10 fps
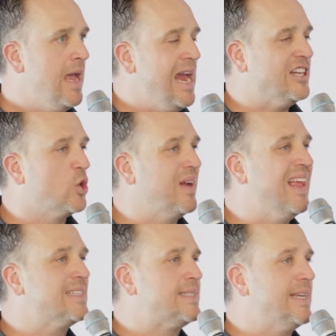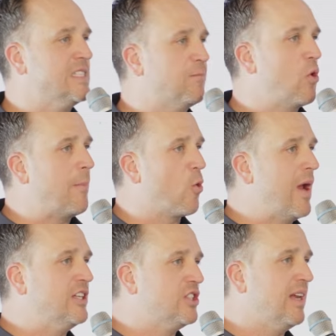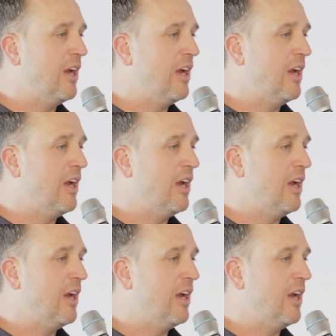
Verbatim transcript: And during that season of preparation,